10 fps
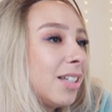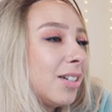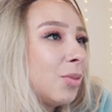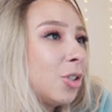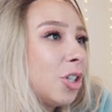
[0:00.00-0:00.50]

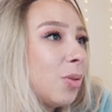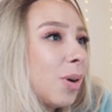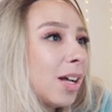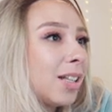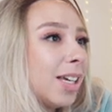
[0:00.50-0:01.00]
Will she
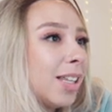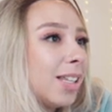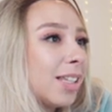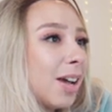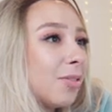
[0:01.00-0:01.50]
walk like this
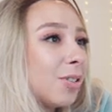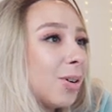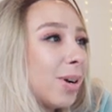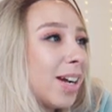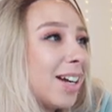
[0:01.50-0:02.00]

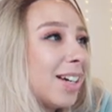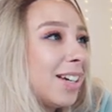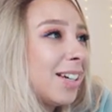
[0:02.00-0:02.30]
everywhere?